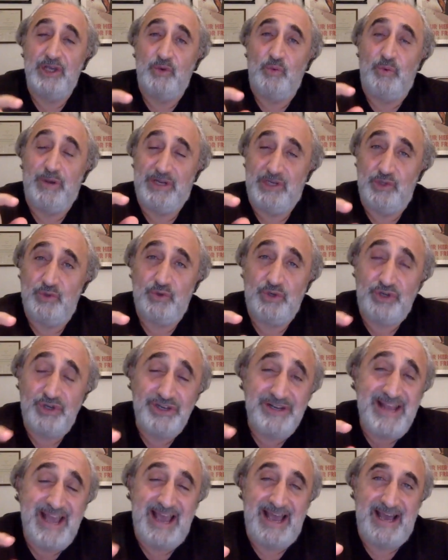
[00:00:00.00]
what you
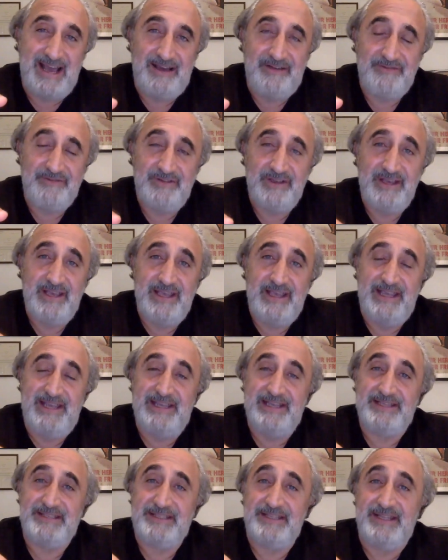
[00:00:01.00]
could have
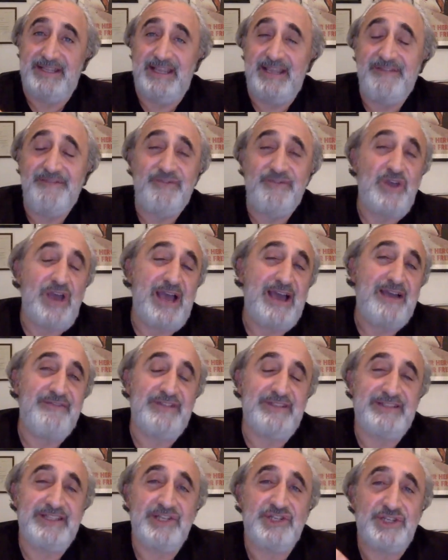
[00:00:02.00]
is if you have
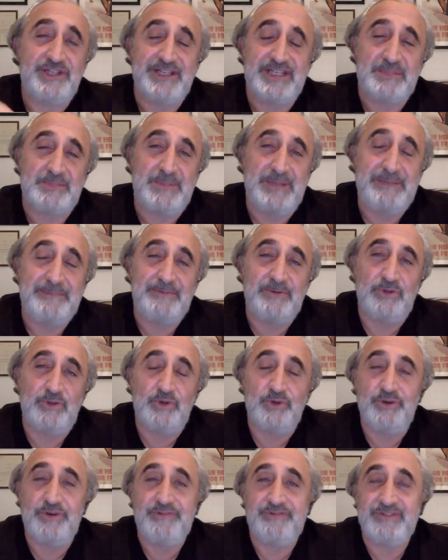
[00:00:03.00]
indigenous people
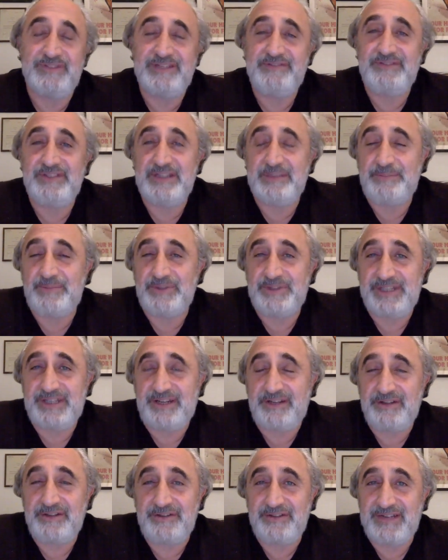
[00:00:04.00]
who have lived in a
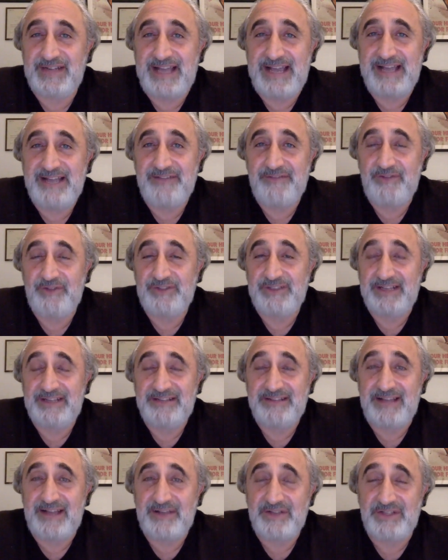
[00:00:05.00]
particular land for
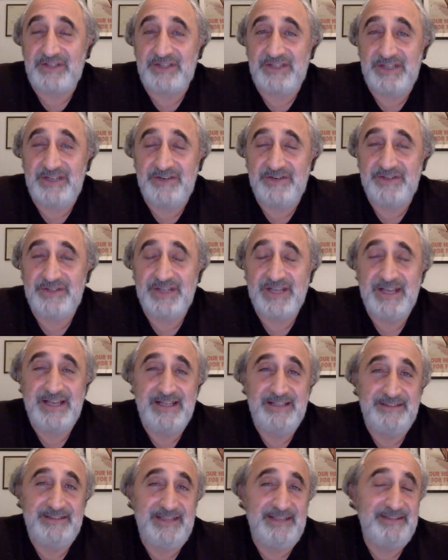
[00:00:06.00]
10,000 years,
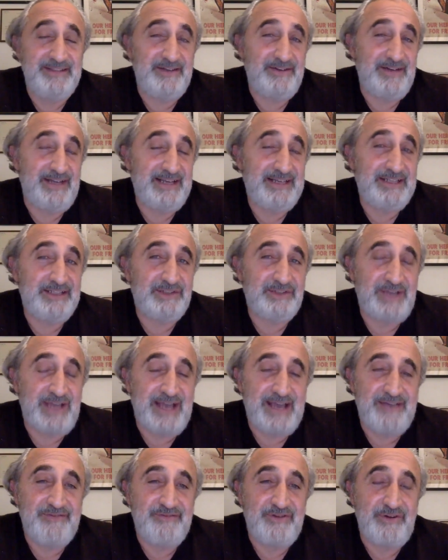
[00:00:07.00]
then they're likely to
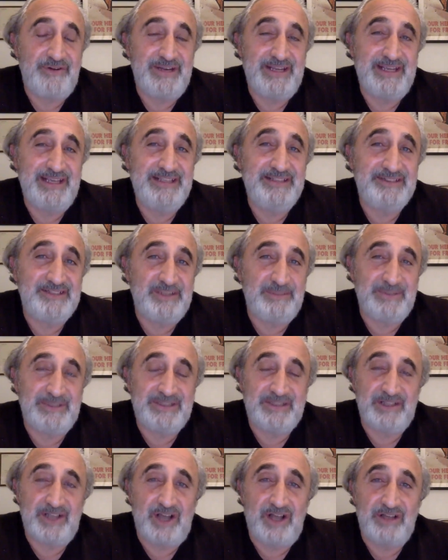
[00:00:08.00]
have very
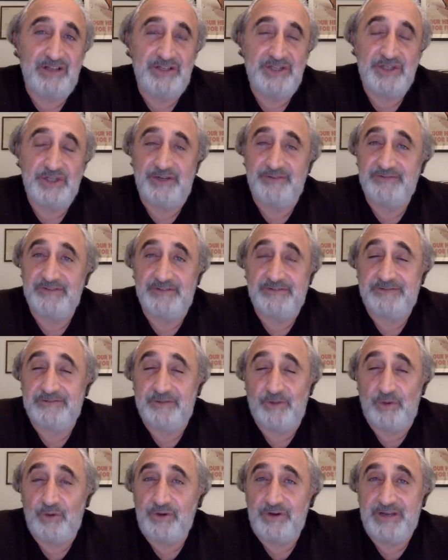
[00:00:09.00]
intimate knowledge of the
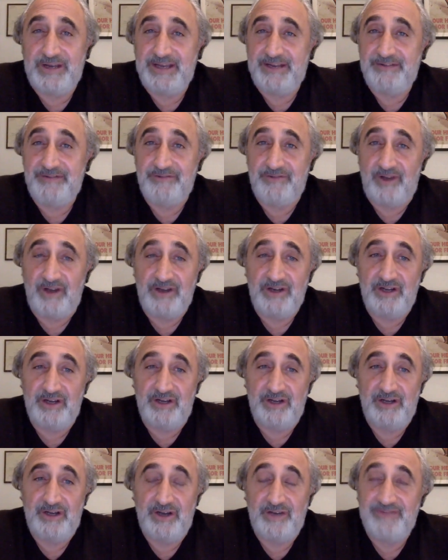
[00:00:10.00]
flora and
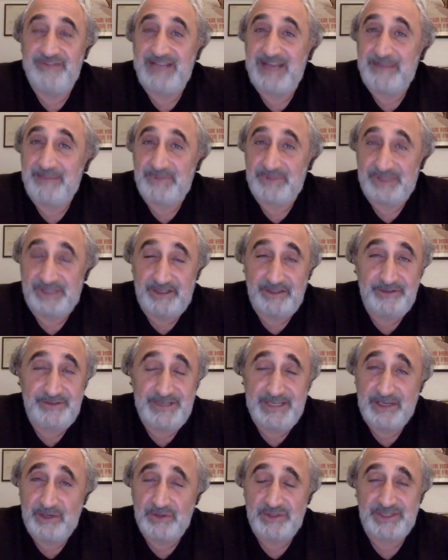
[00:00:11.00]
fauna of that particular
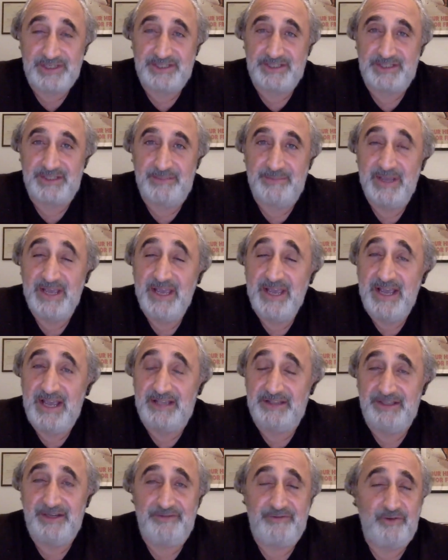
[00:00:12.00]
ecosystem.
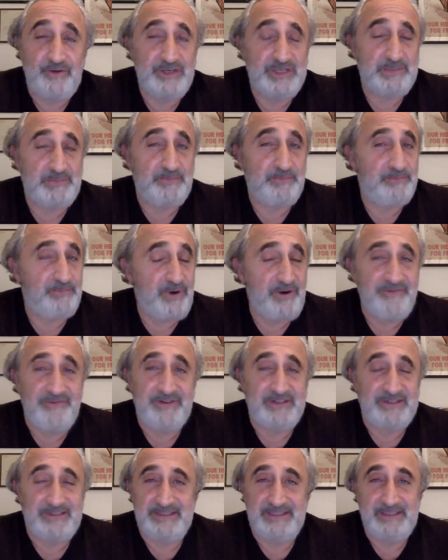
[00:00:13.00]
And therefore, it's
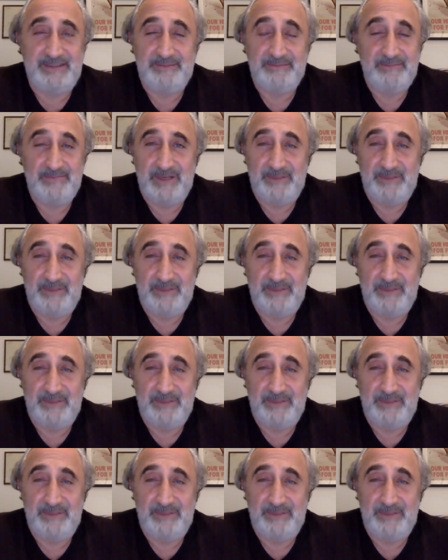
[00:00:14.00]
perfectly